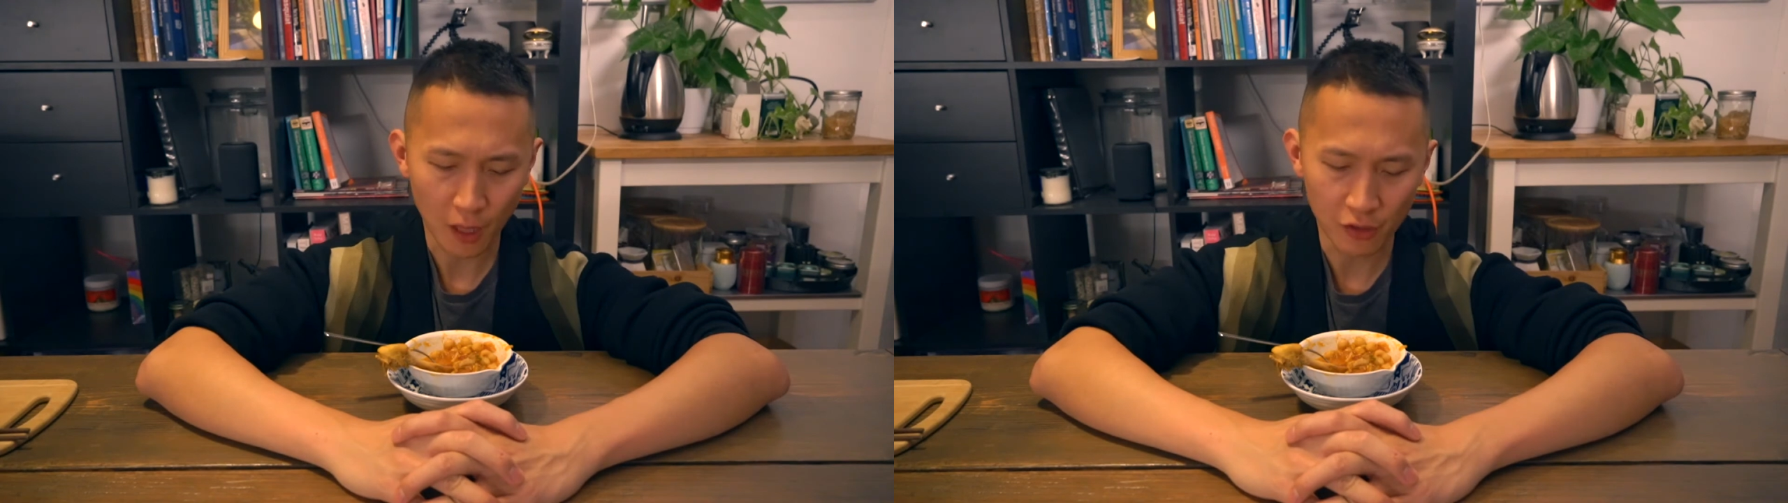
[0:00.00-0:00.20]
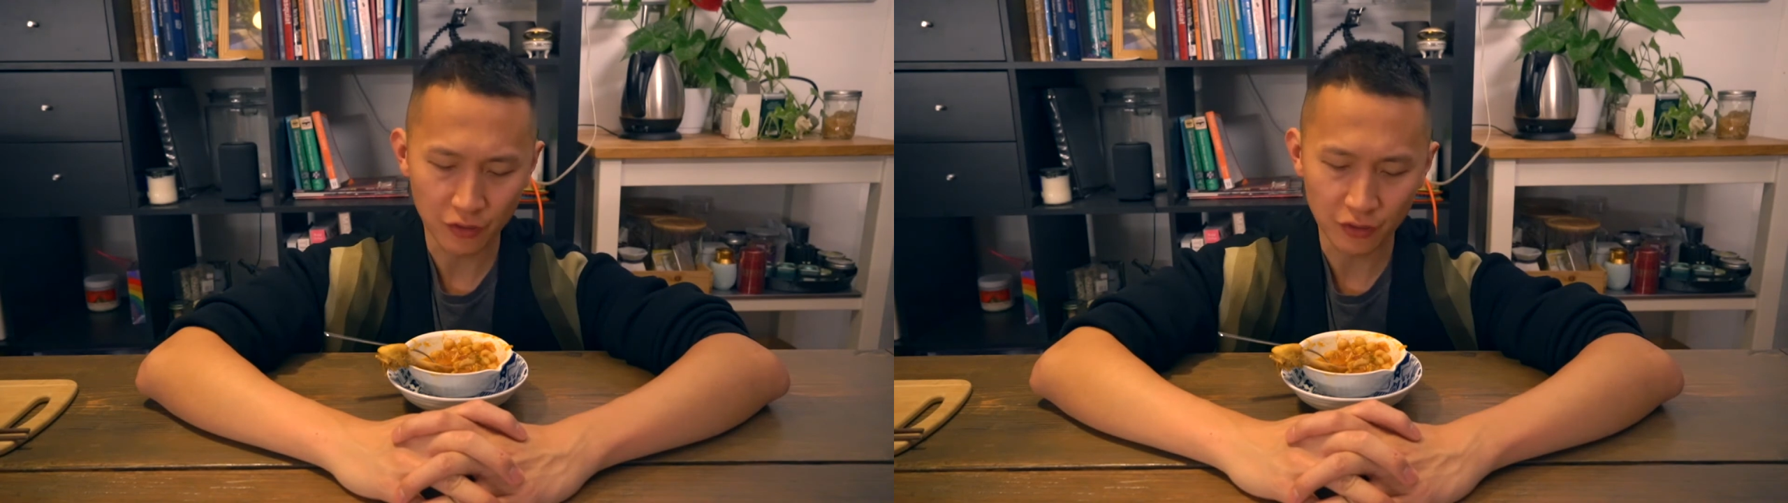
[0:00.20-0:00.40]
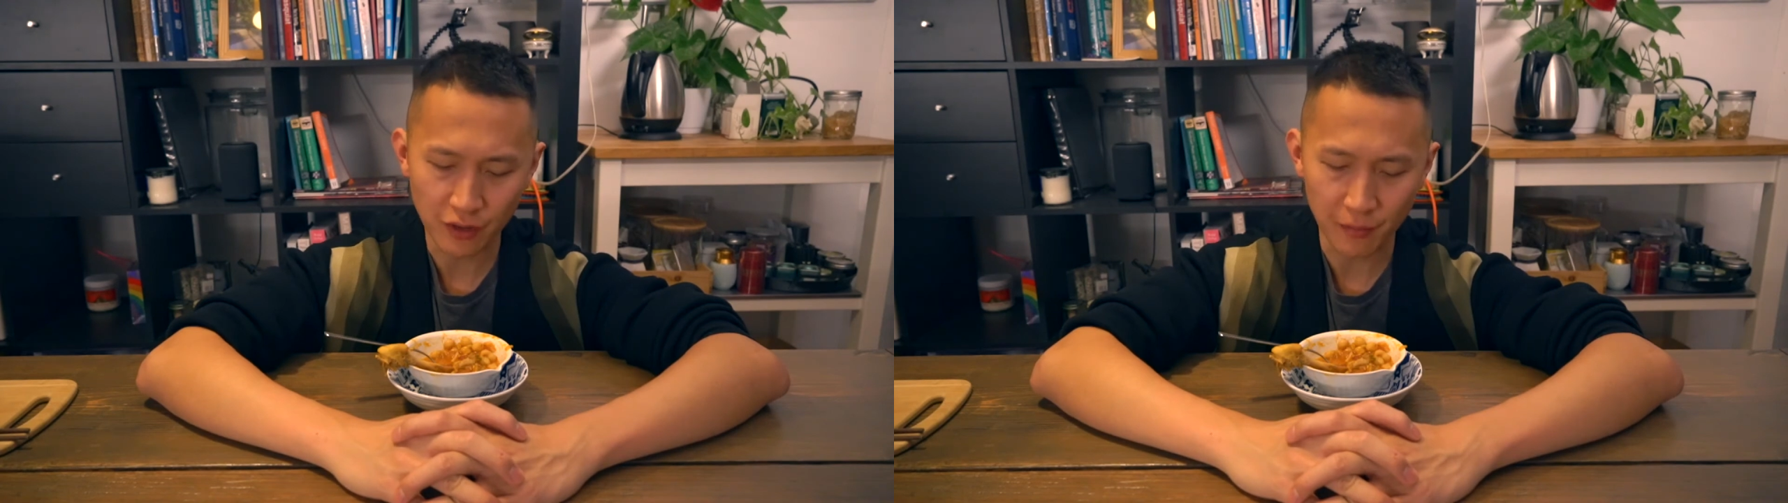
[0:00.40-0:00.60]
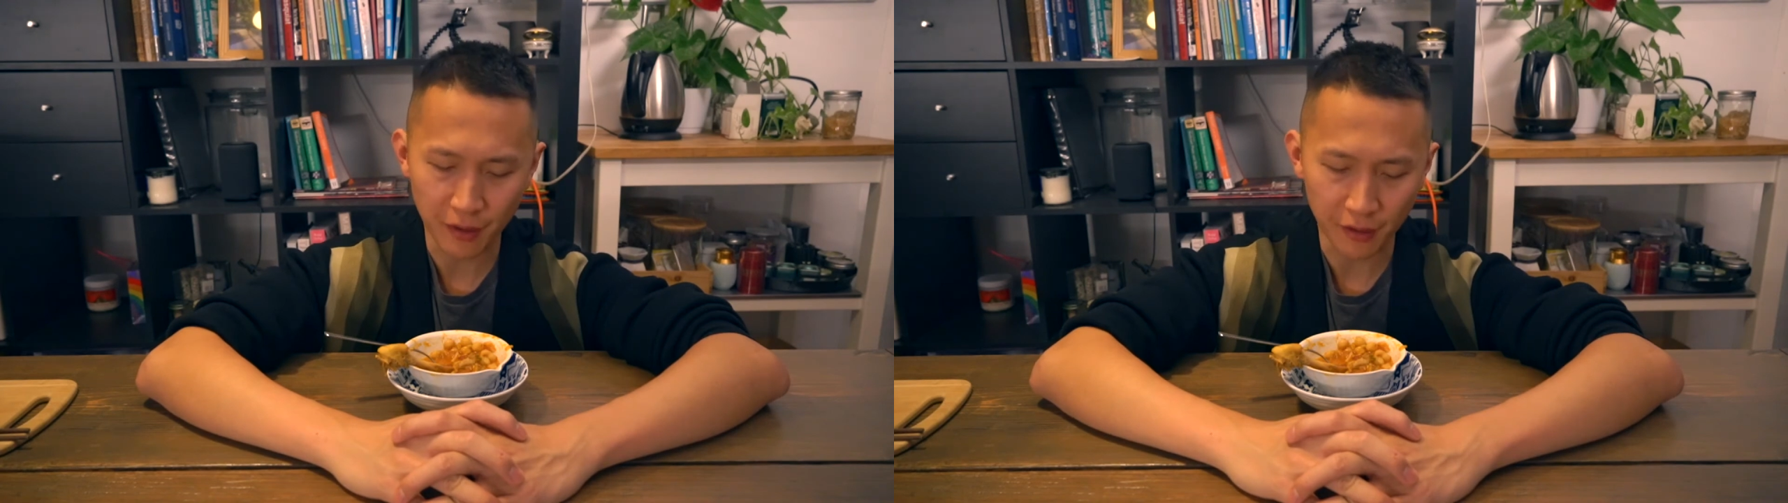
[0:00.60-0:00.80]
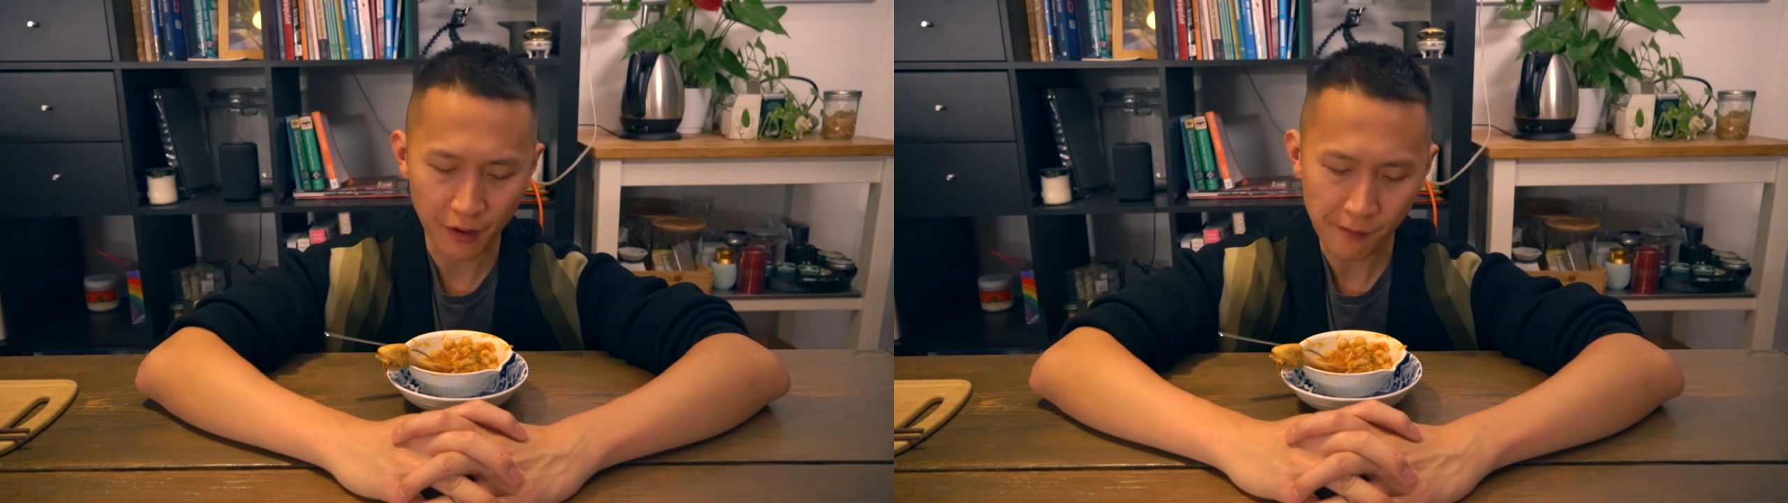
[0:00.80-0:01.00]
You should try
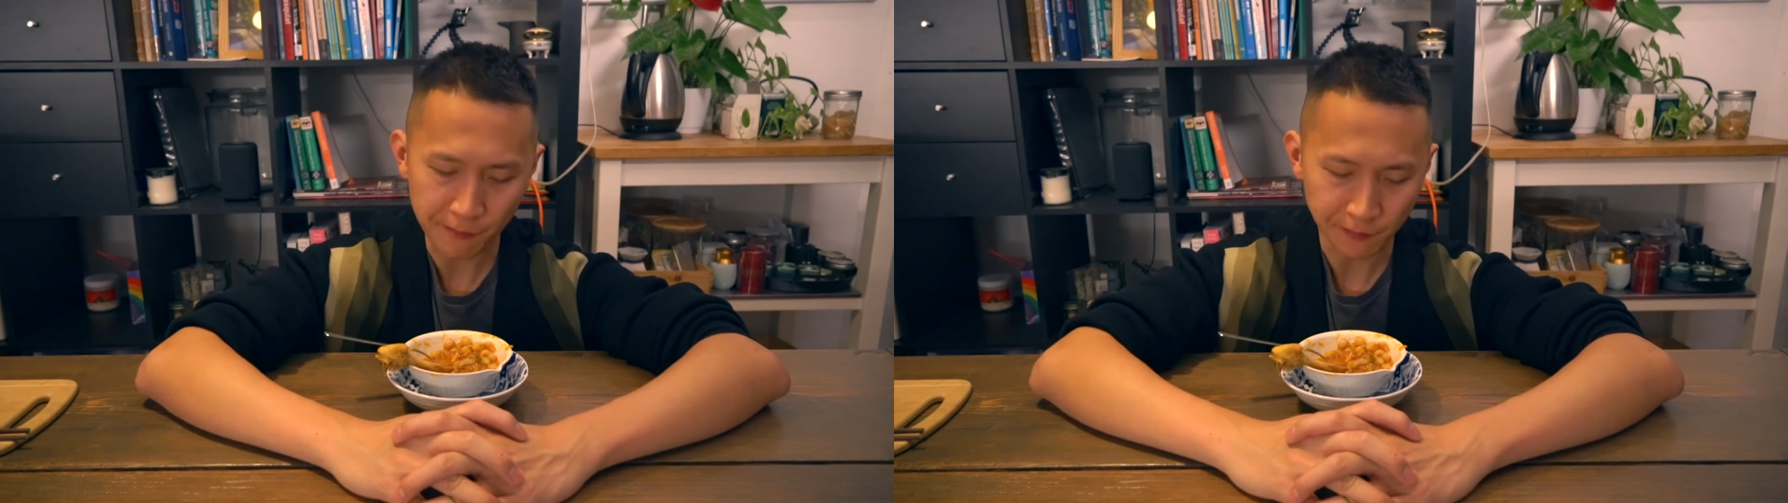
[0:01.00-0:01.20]
making it.